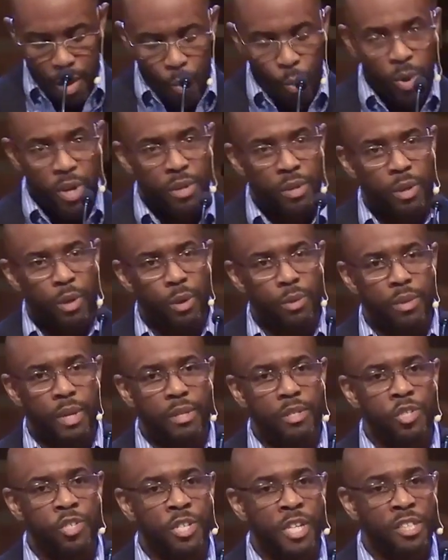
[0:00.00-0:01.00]
We know
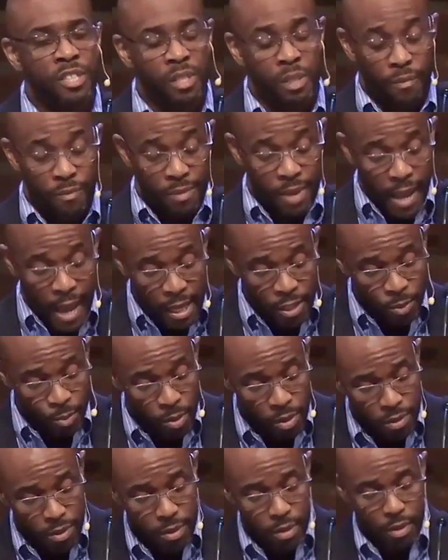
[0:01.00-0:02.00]
that Jesus of
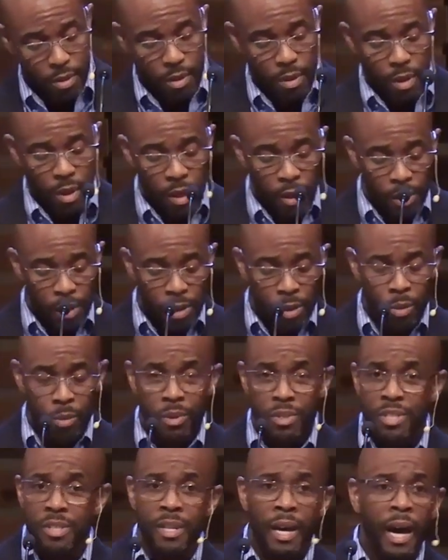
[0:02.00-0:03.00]
Nazareth
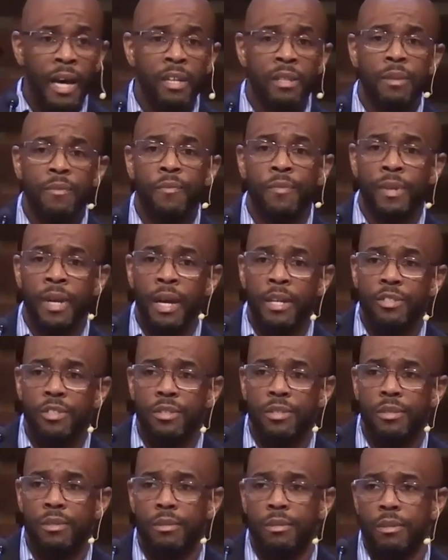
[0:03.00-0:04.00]
alone is God in the
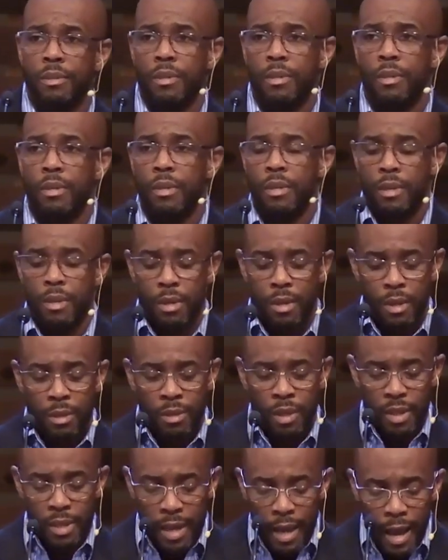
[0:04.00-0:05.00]
flesh,
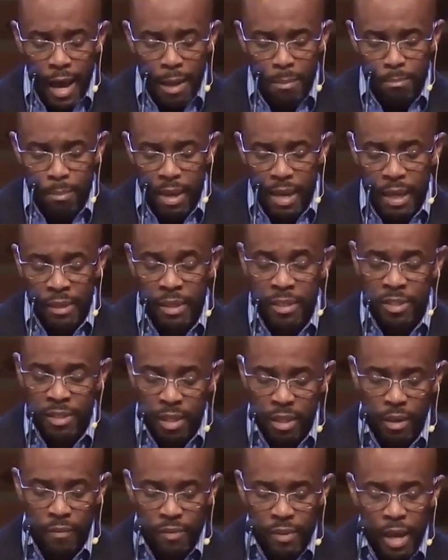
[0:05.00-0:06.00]
the God man, the
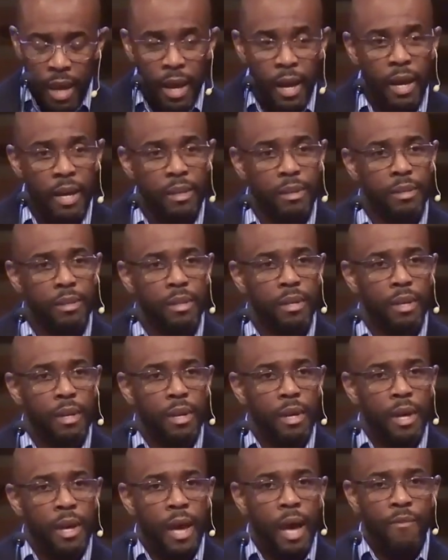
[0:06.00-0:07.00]
Son of God,
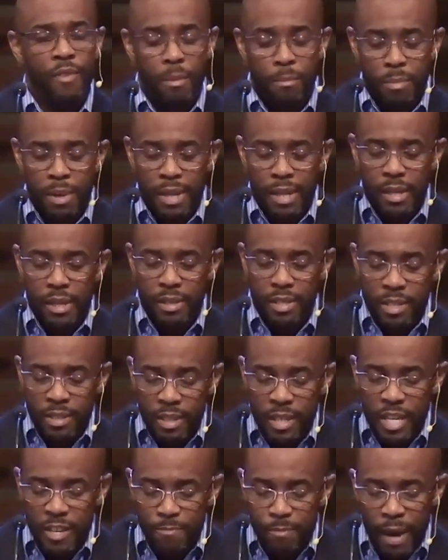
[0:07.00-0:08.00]
having been
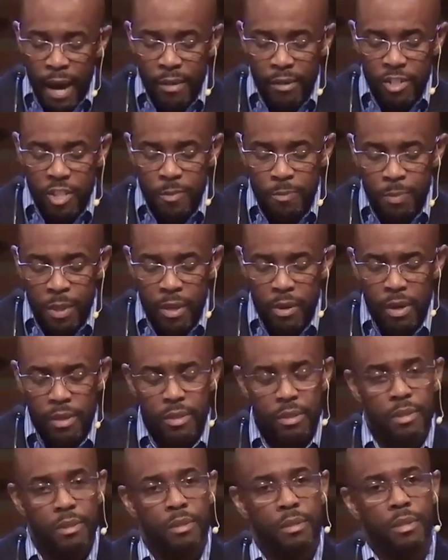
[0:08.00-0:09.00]
conceived by the
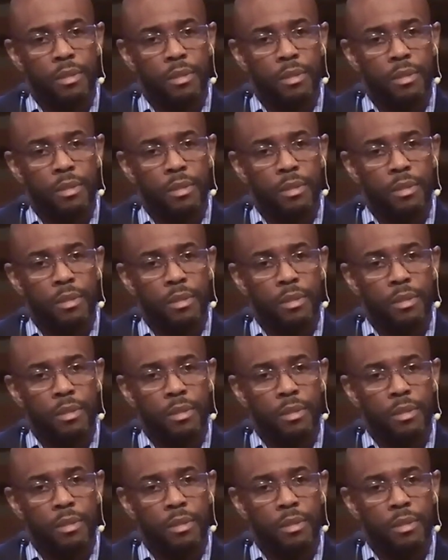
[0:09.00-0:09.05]
Spirit